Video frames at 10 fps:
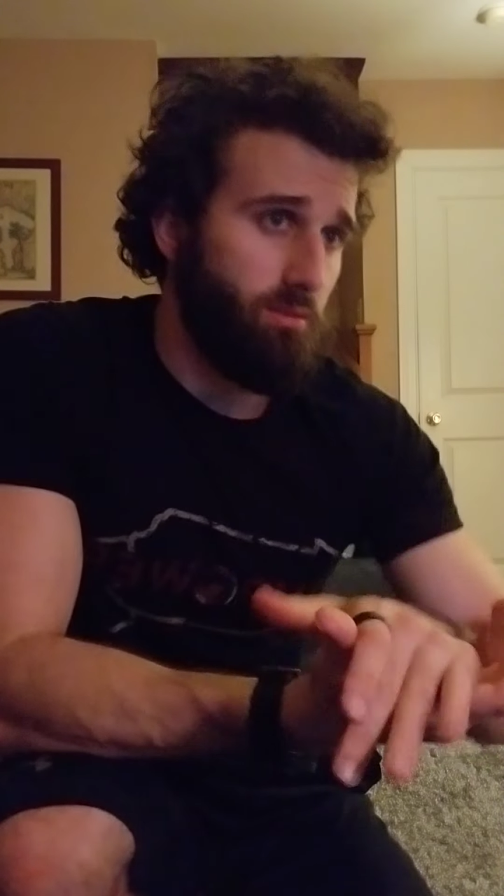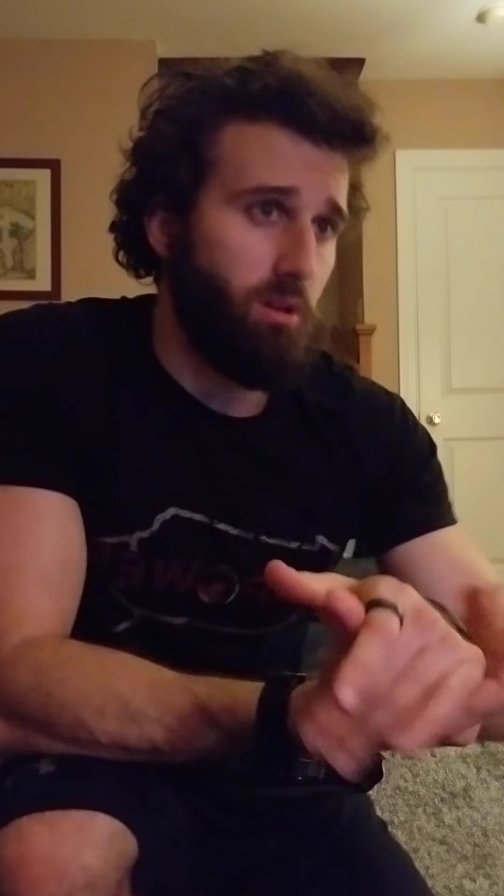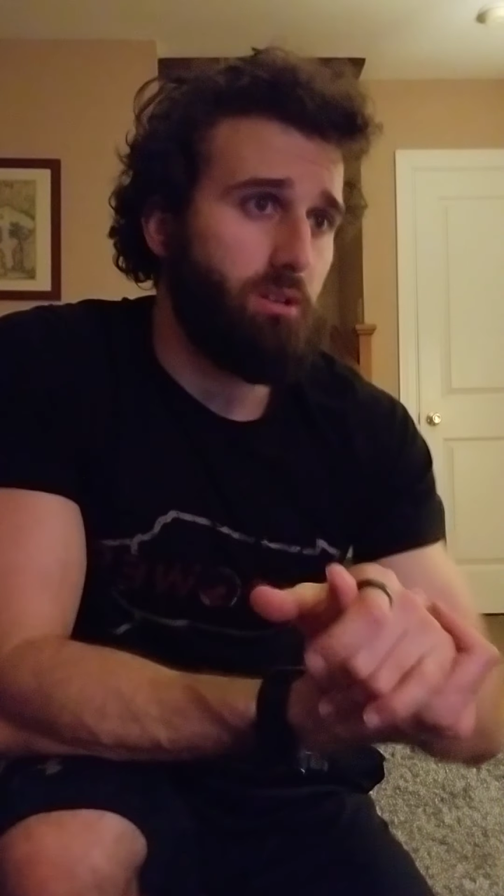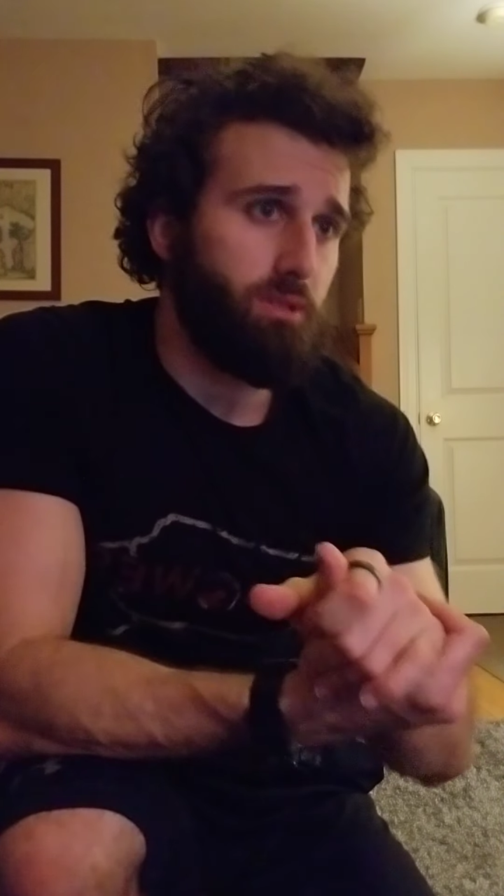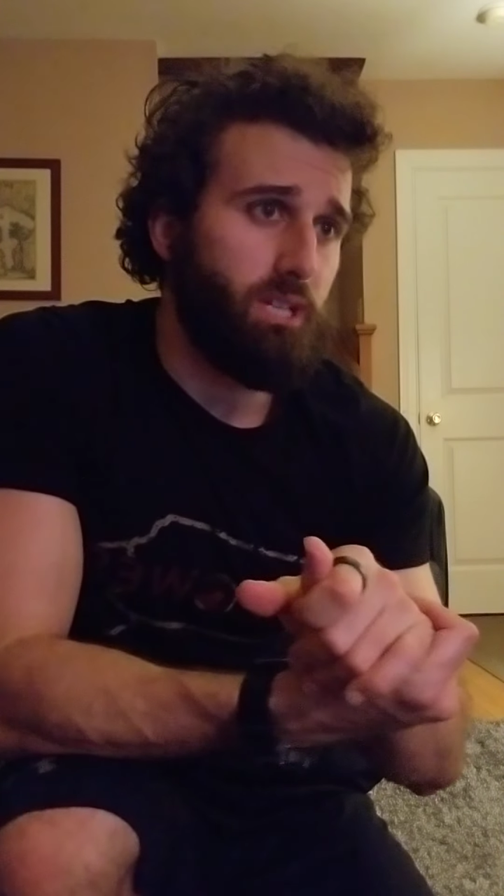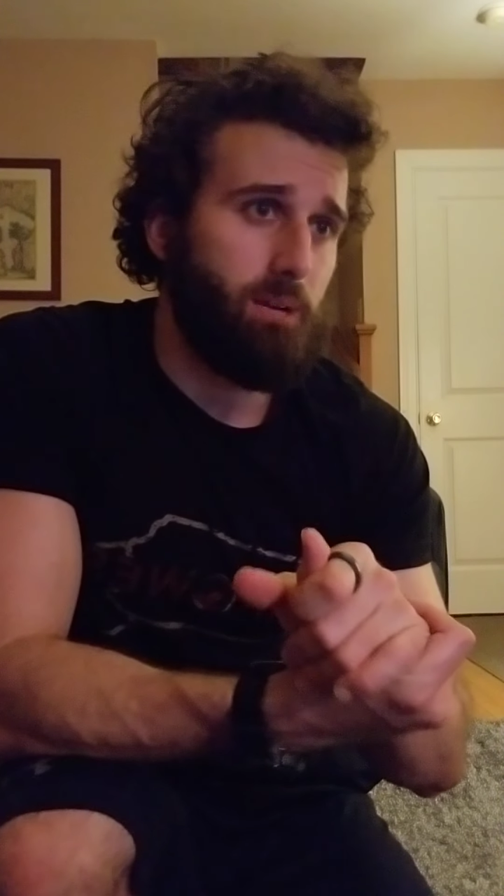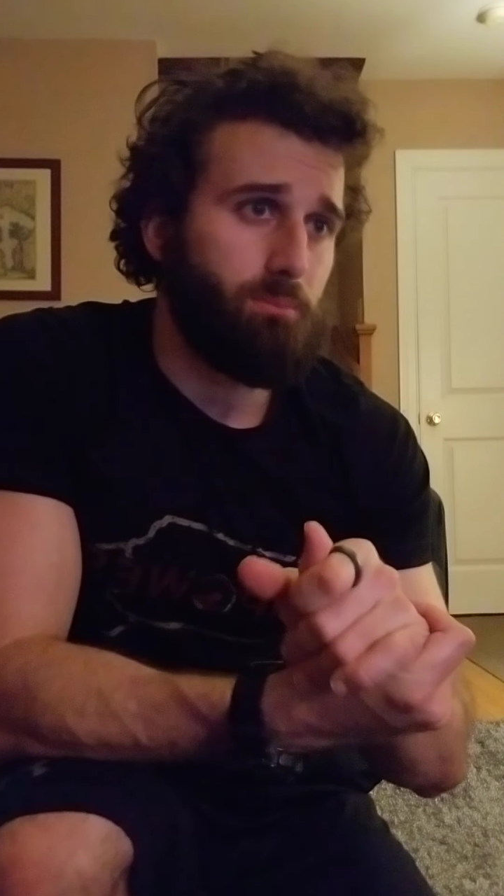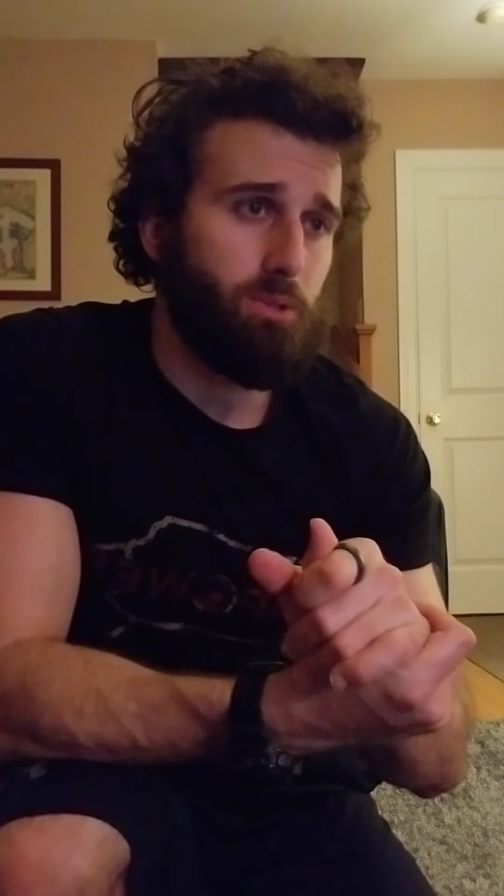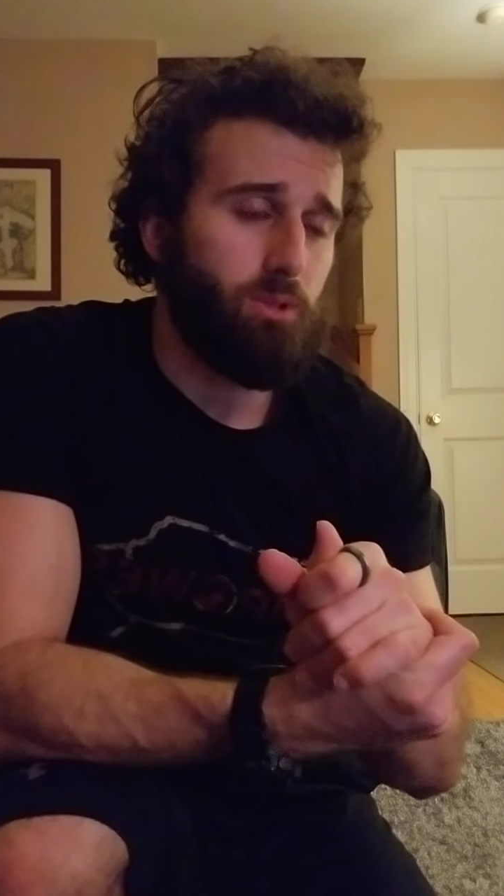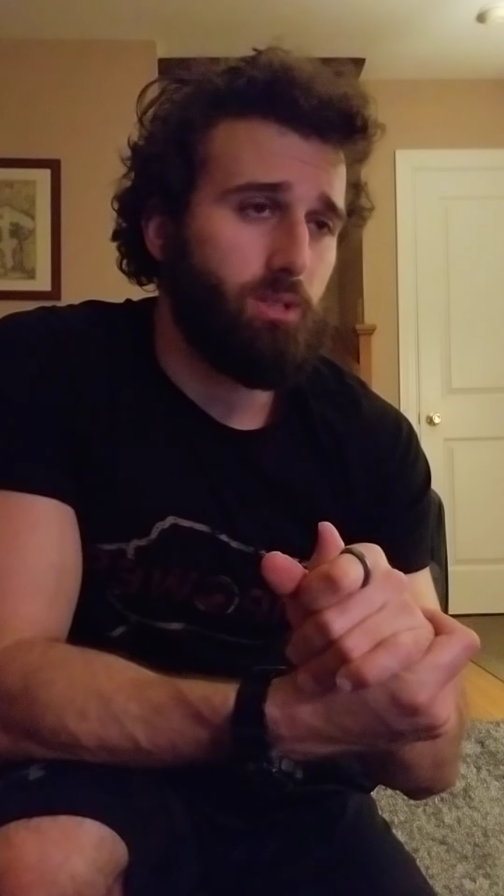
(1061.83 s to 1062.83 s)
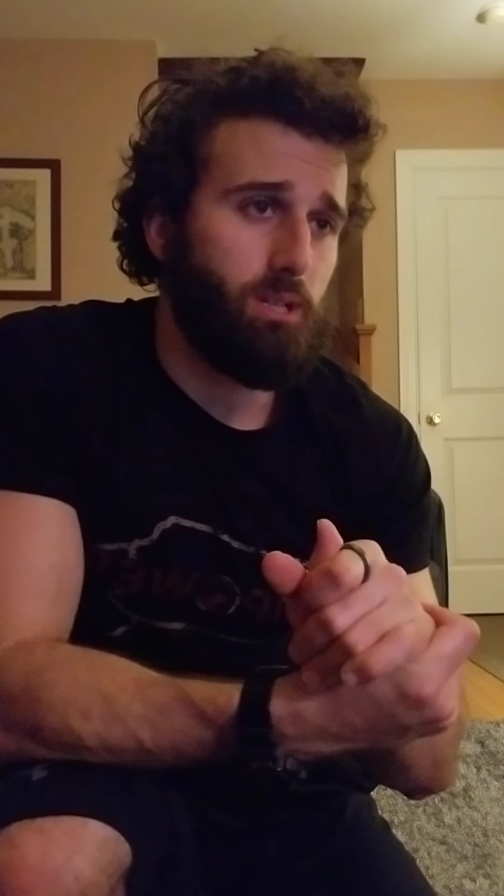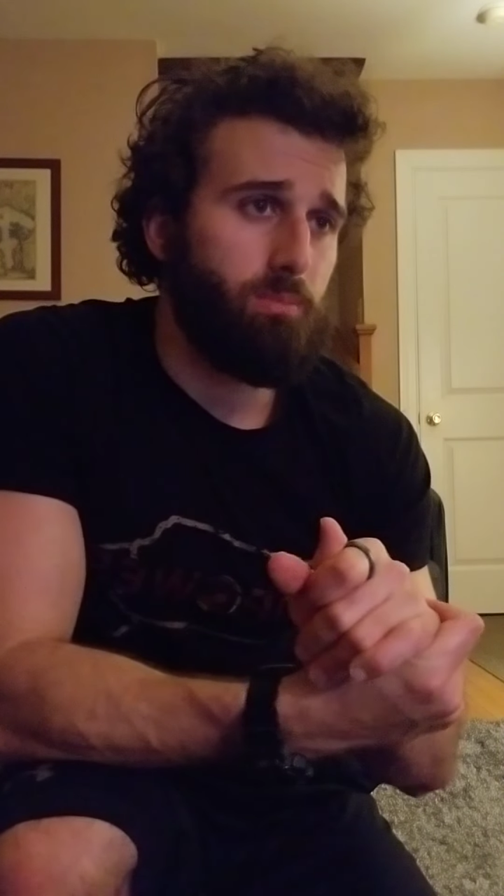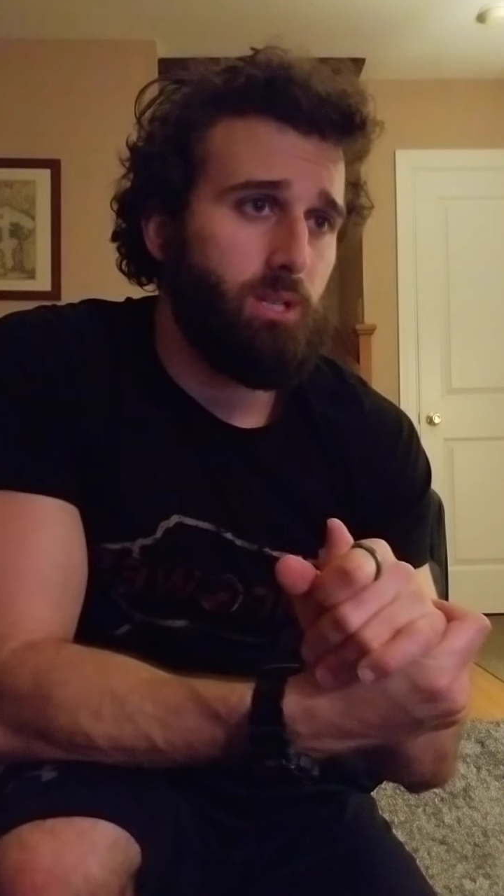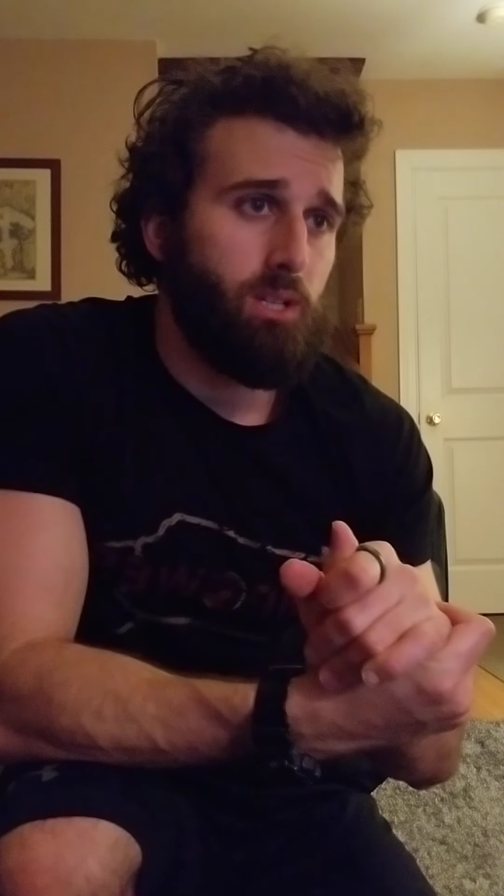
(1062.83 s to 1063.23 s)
throughout a rehab program.